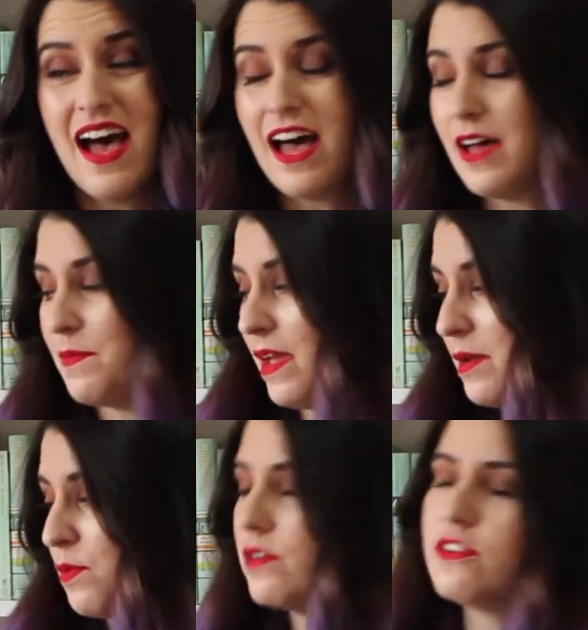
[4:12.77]
And
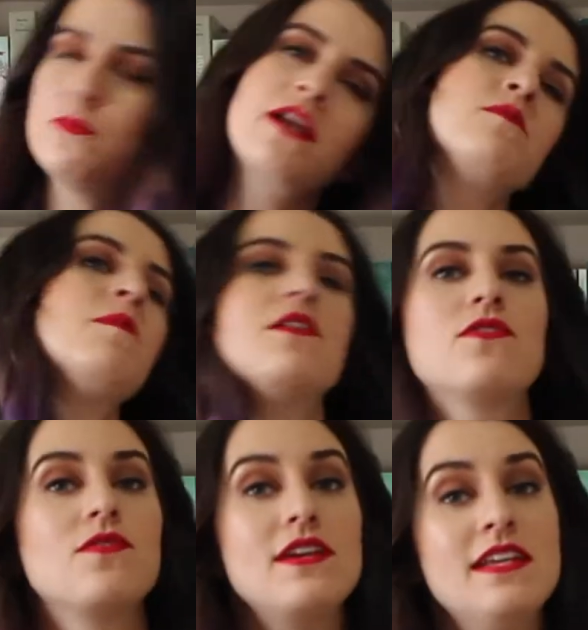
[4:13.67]
a pretty respectable month
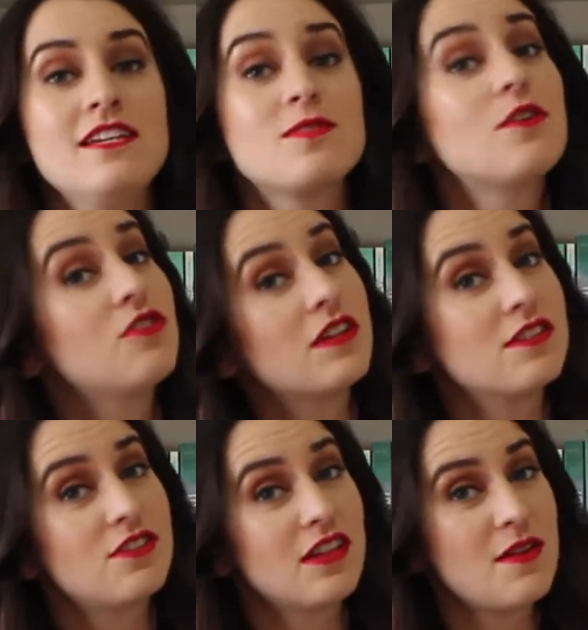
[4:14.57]
for reading, especially
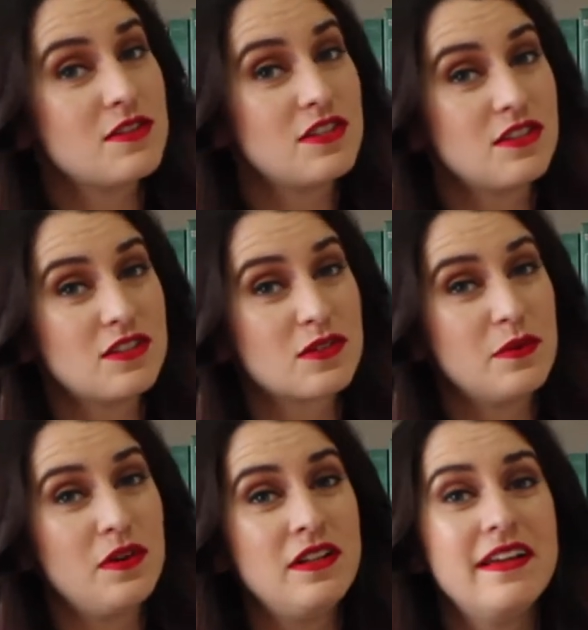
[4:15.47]
considering I was still in
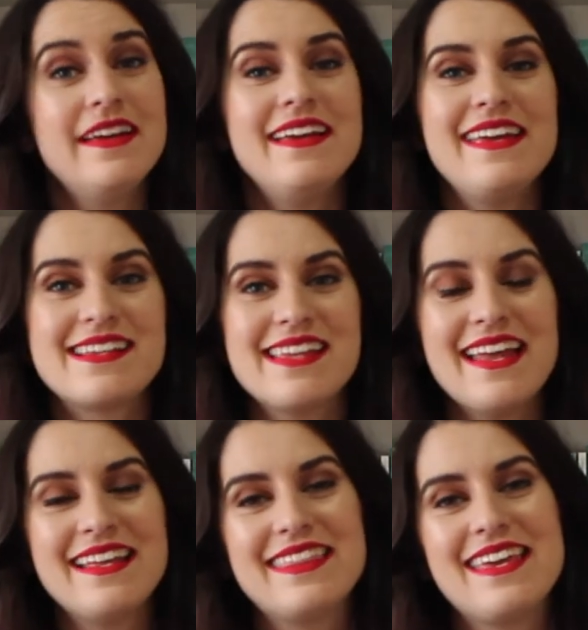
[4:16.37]
school.
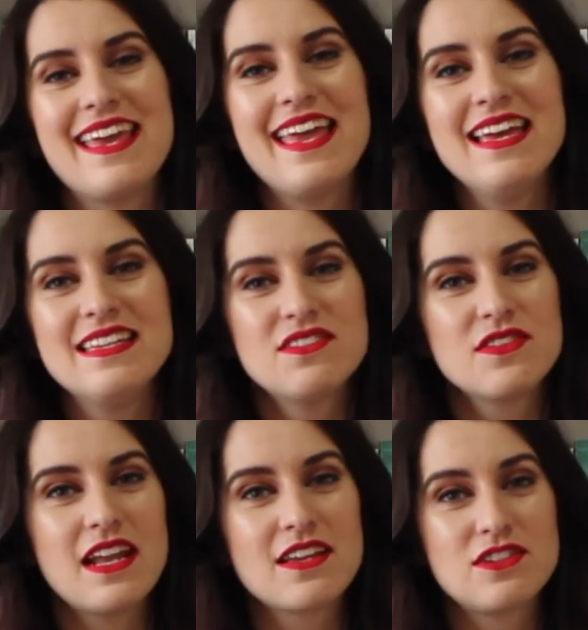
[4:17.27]
Exciting thing is,
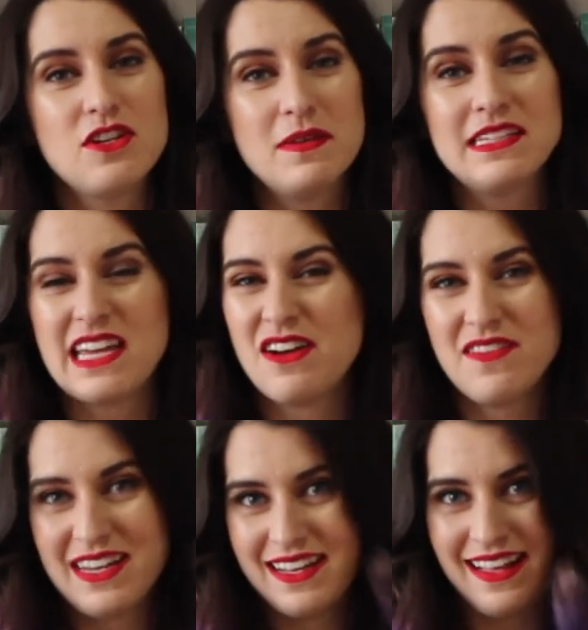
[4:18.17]
for the next 2 months, I don't
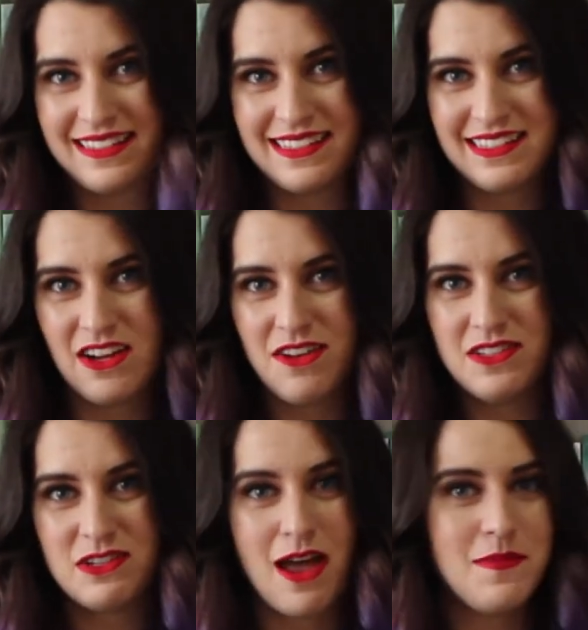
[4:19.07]
have any classes at all,
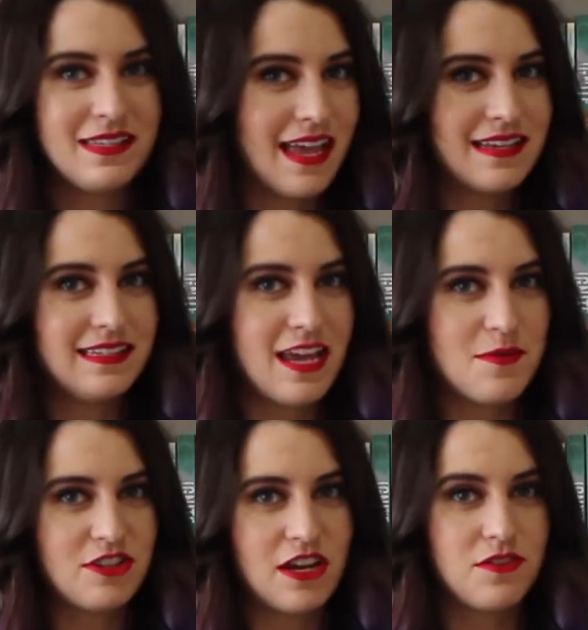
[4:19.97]
so I'm excited to see how
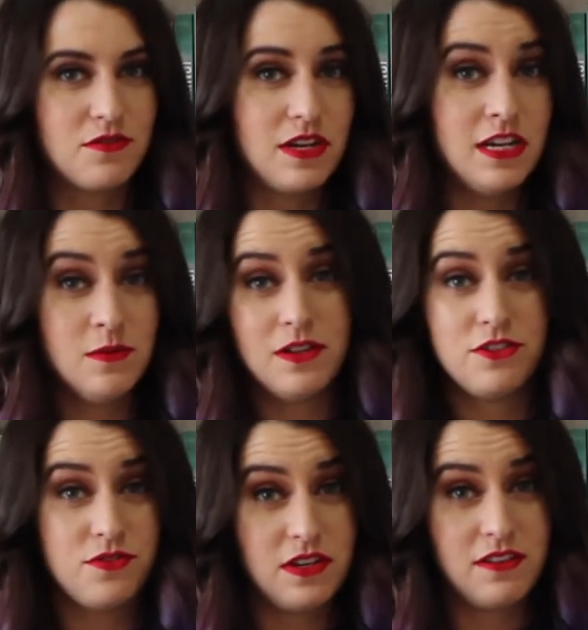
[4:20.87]
much I can read while
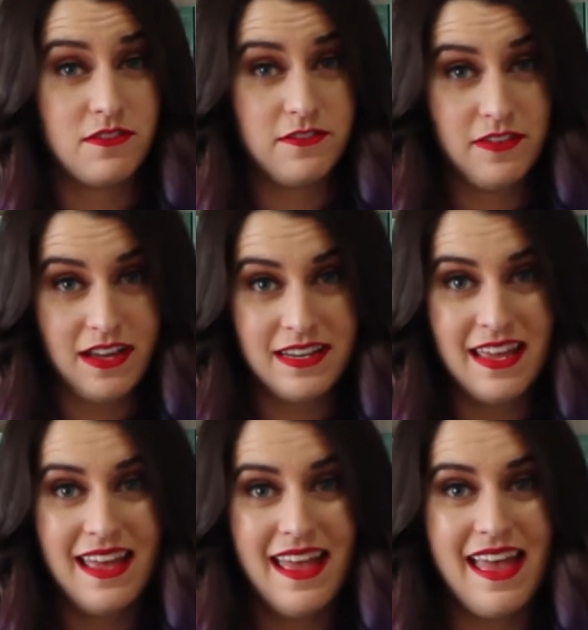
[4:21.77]
just reading for fun.
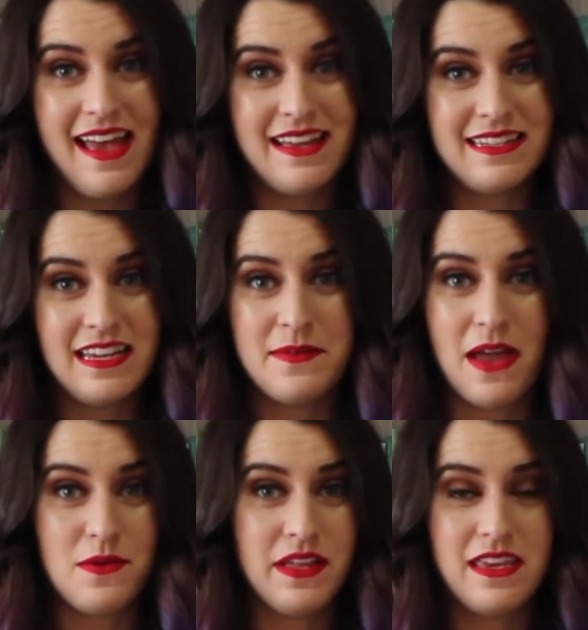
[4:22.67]
And
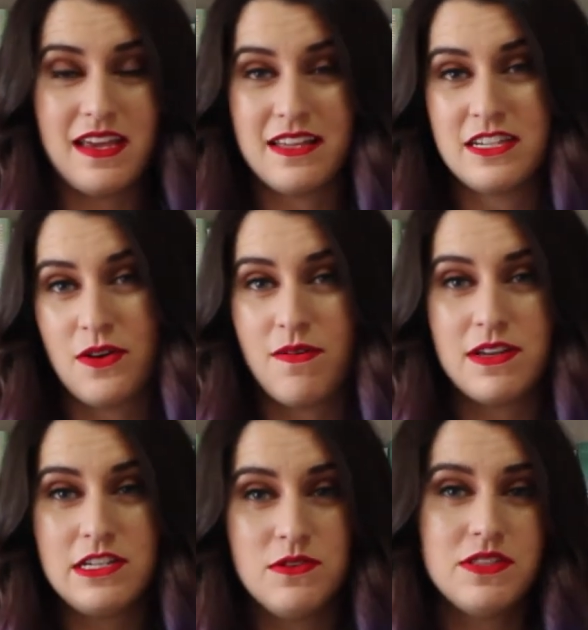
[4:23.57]
I will let you guys know how
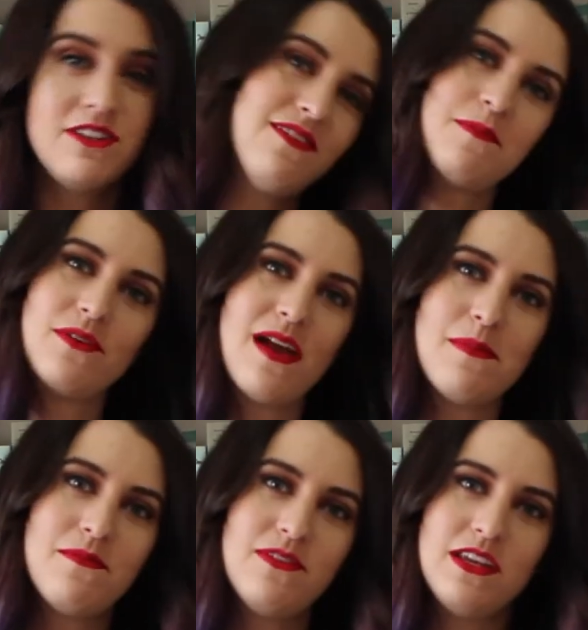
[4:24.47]
I do in the November
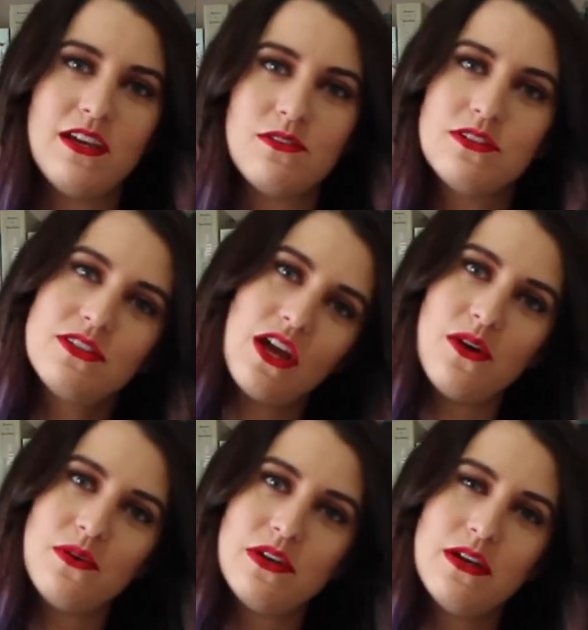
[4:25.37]
wrap-up video,
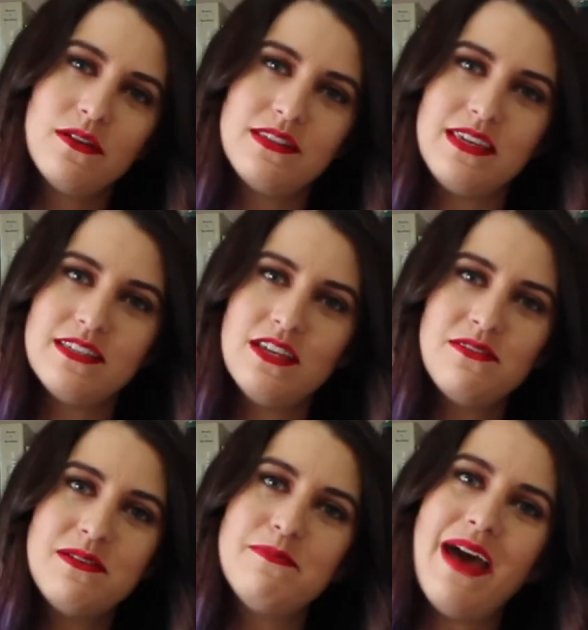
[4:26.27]
so see you
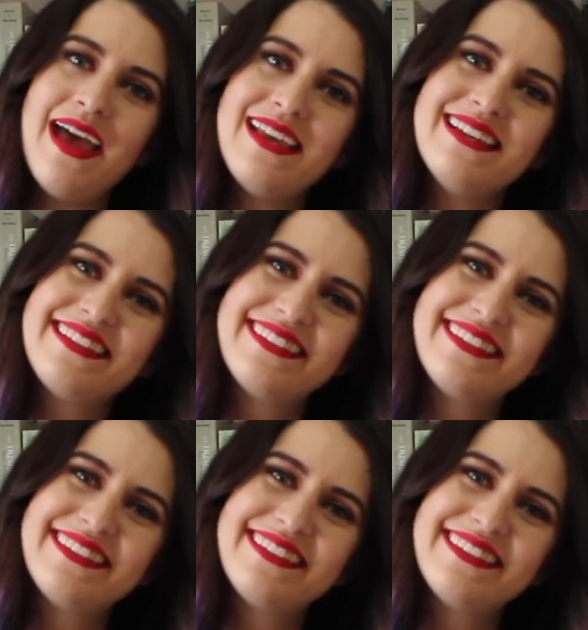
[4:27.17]
soon. Bye!